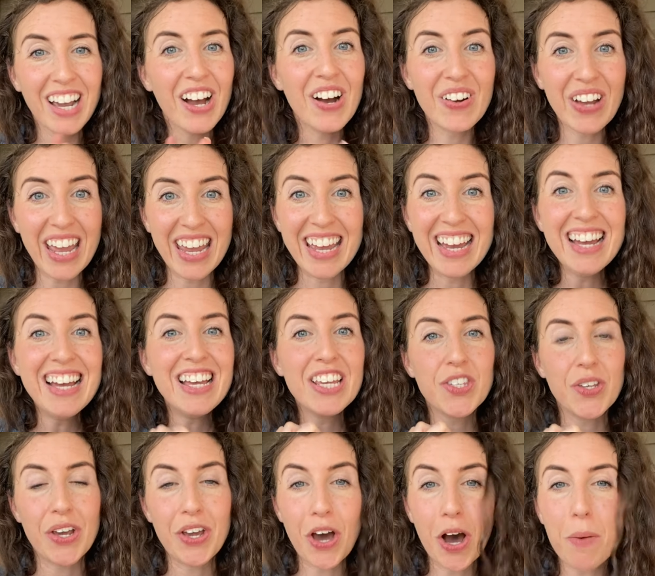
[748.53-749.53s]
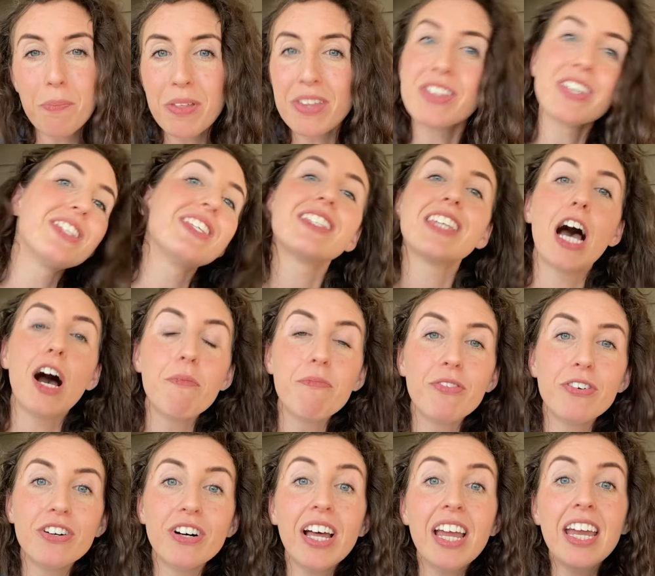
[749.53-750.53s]
Okay, so I hope that this is
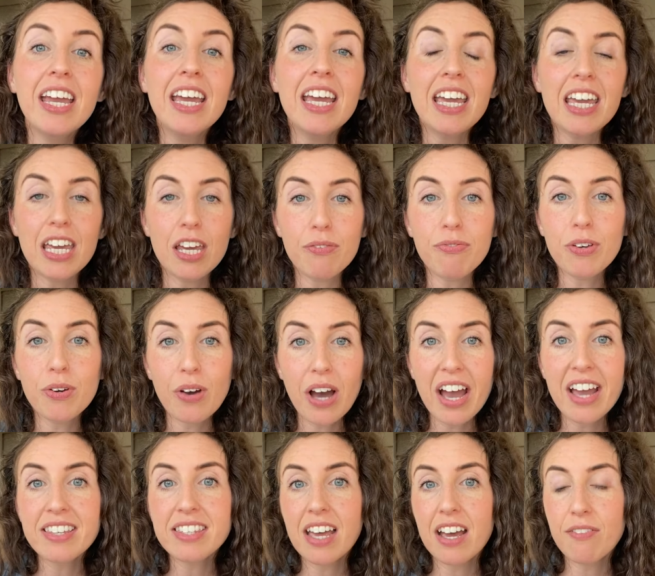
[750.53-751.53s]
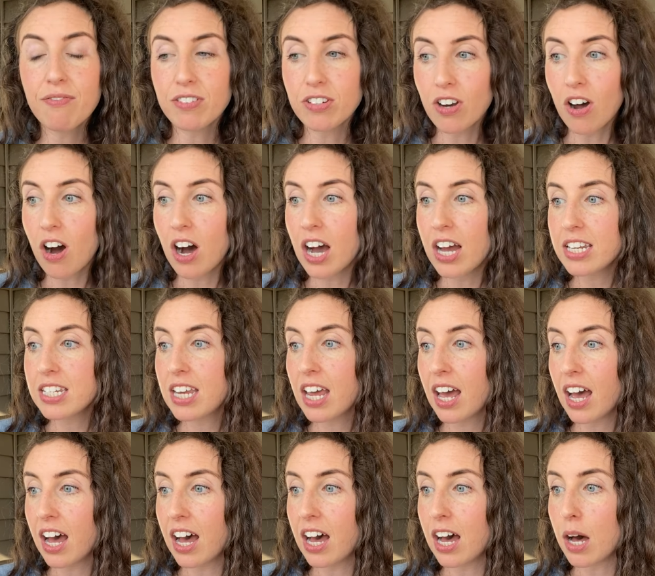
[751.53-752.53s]
helpful. If you guys have not
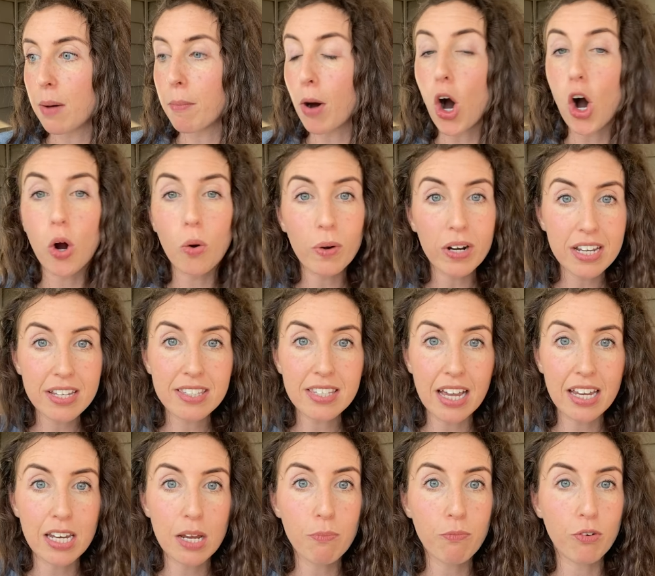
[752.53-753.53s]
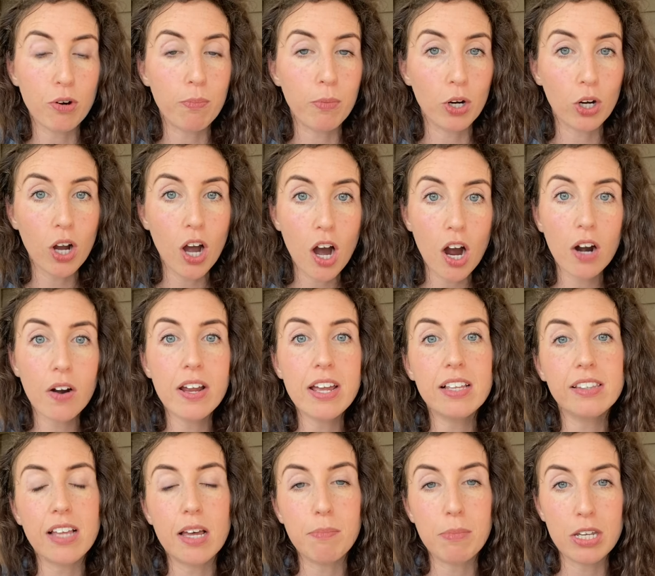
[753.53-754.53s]
already signed up for
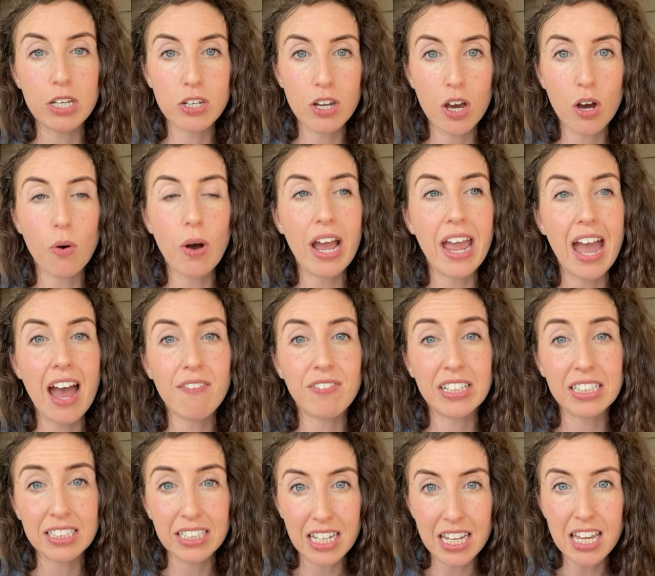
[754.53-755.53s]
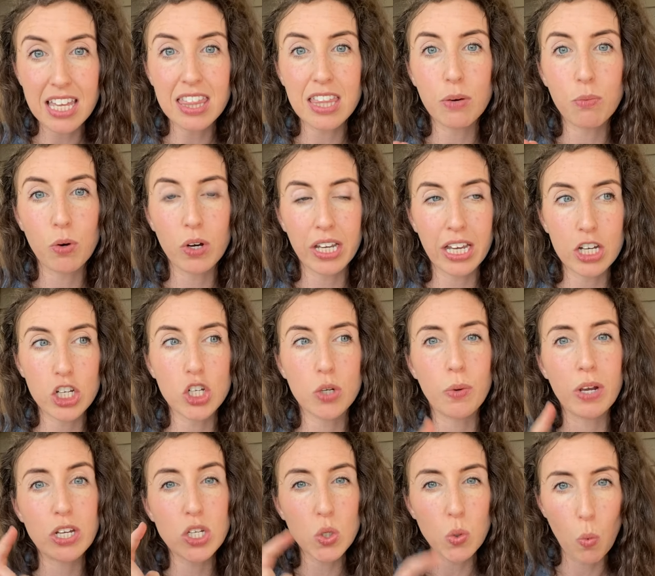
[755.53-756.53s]
Mercari, let me know. I have a link that will get
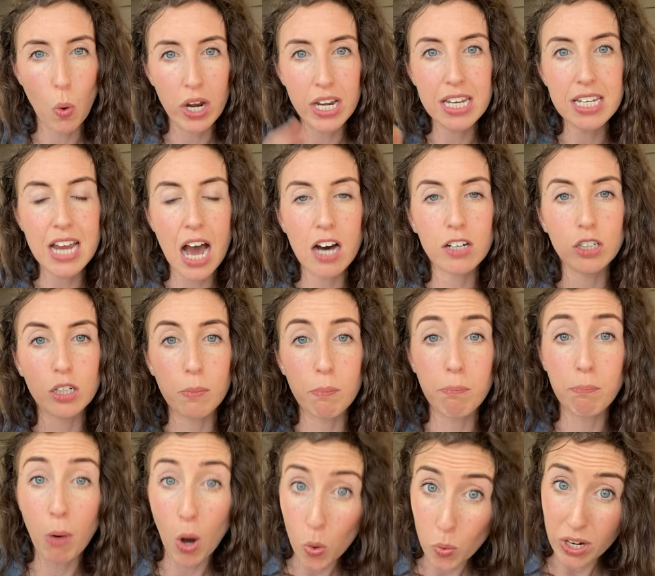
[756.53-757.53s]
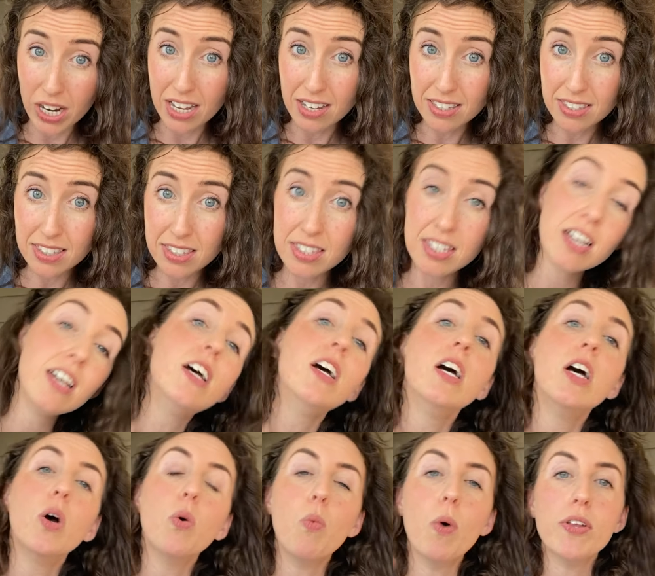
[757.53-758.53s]
you a $20 bonus
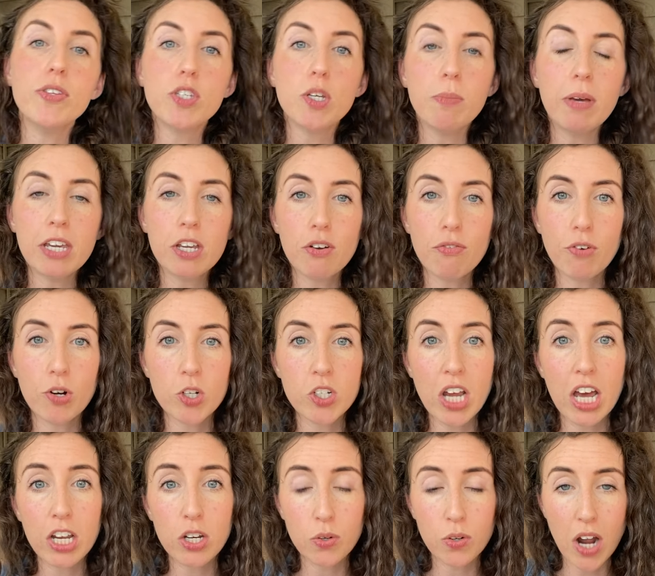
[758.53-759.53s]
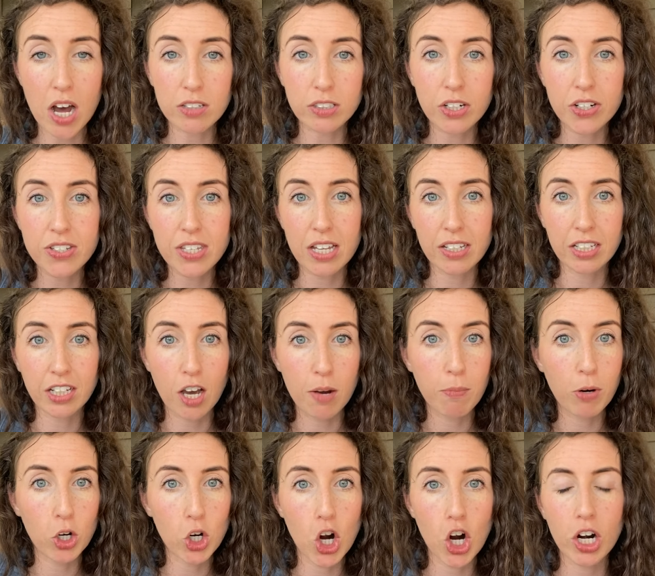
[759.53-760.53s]
once you make your first $100 selling
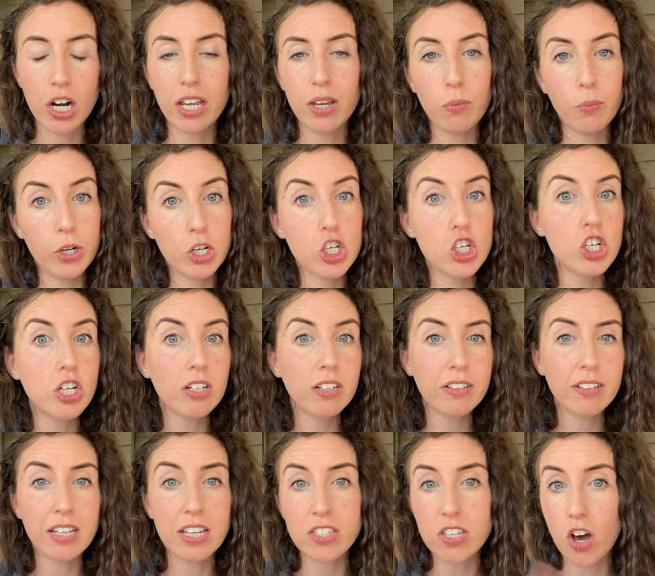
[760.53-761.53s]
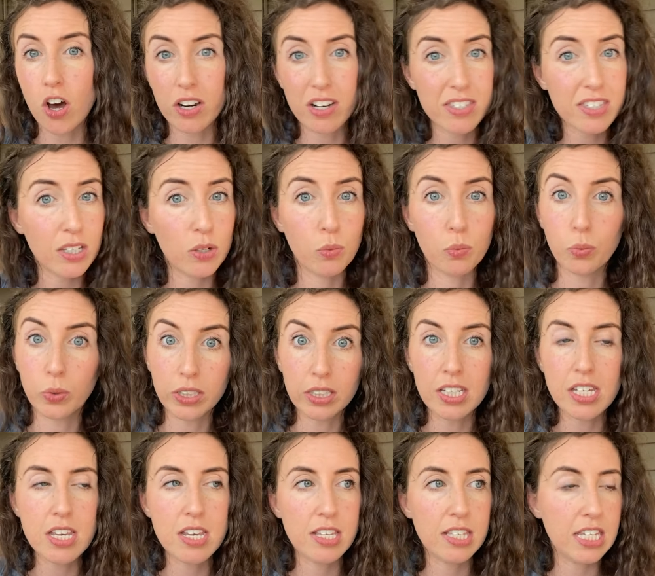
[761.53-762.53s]
on Mercari, which is honestly
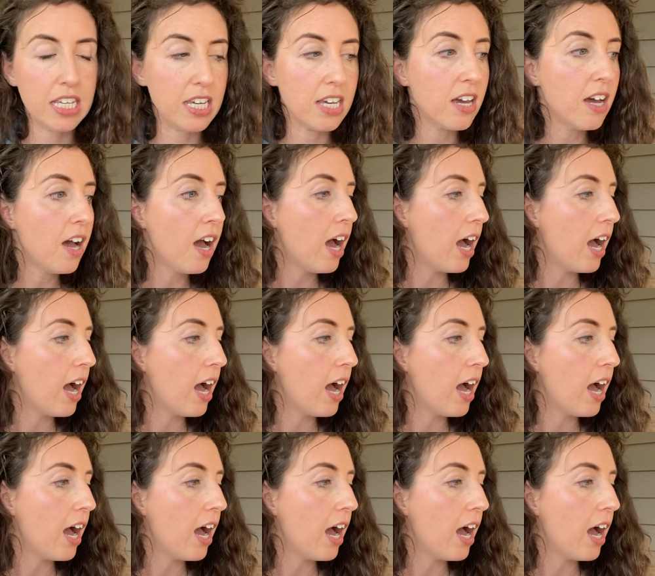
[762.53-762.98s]
really easy.